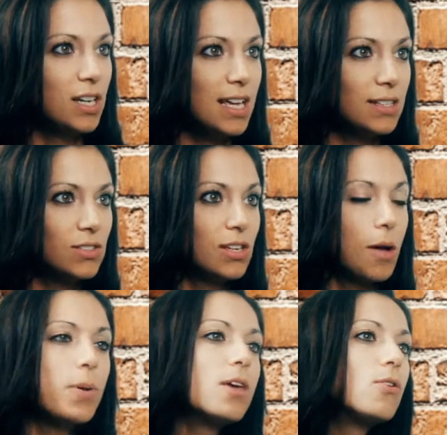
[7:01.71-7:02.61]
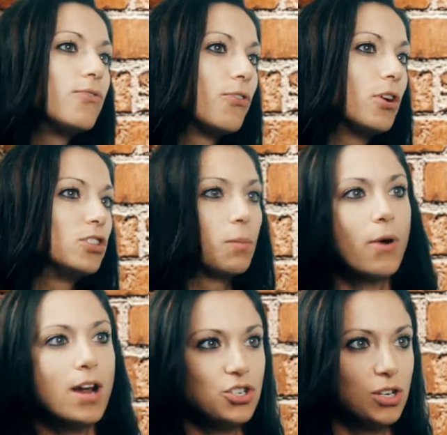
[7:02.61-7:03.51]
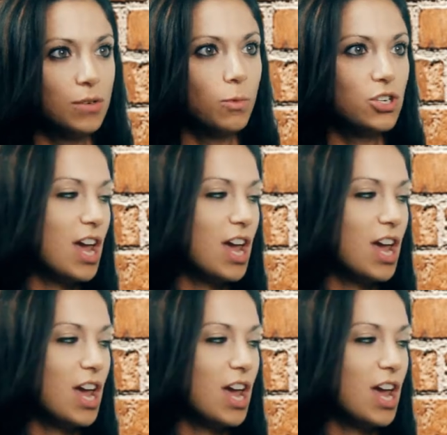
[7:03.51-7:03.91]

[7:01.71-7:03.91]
it's a pill for depression, which